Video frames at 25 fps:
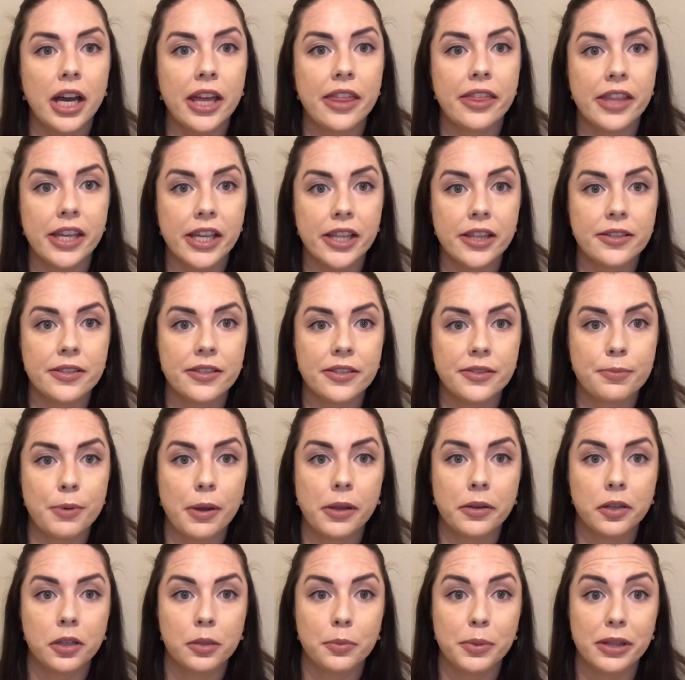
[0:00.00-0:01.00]
I think this is
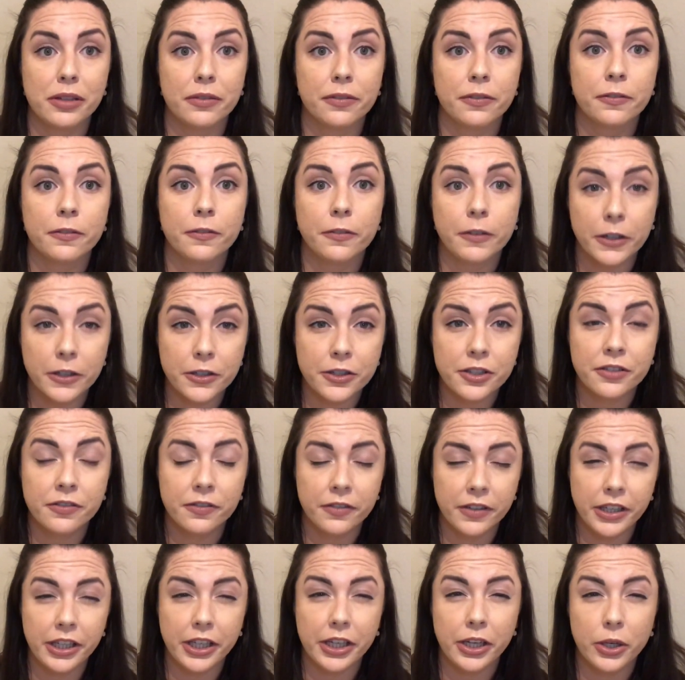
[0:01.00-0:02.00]
probably going to be the first
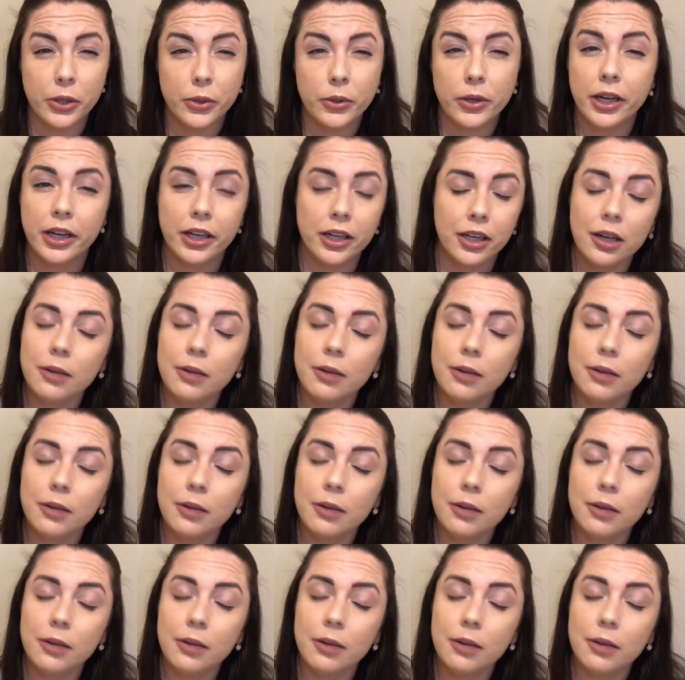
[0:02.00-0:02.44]
video I